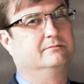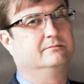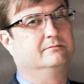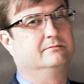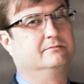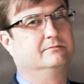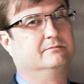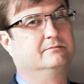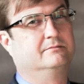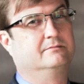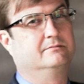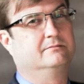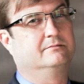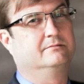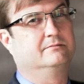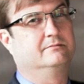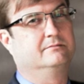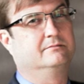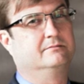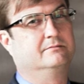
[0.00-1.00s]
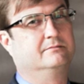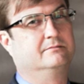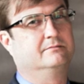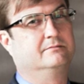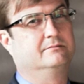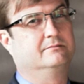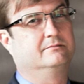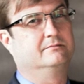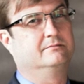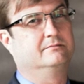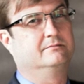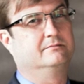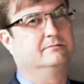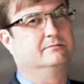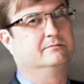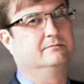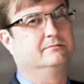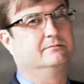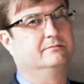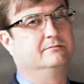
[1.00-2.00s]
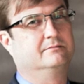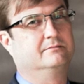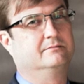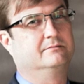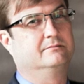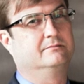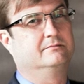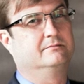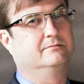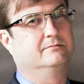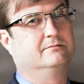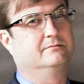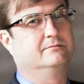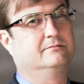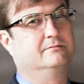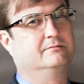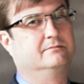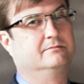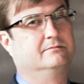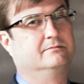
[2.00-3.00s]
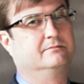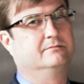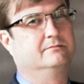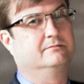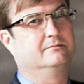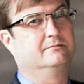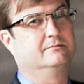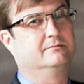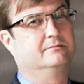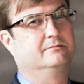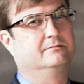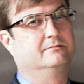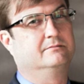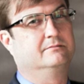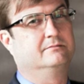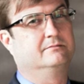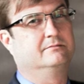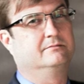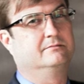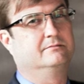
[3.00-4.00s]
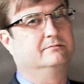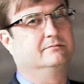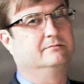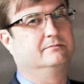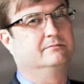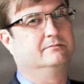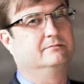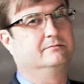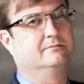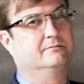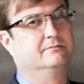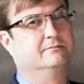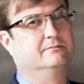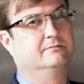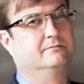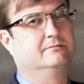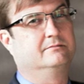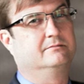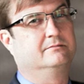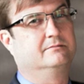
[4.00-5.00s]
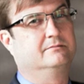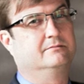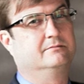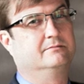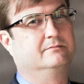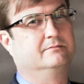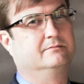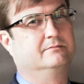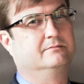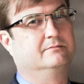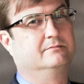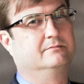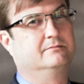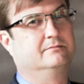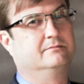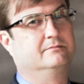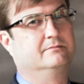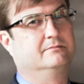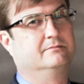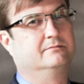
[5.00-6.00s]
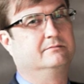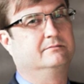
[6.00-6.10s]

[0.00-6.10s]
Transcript: (silent)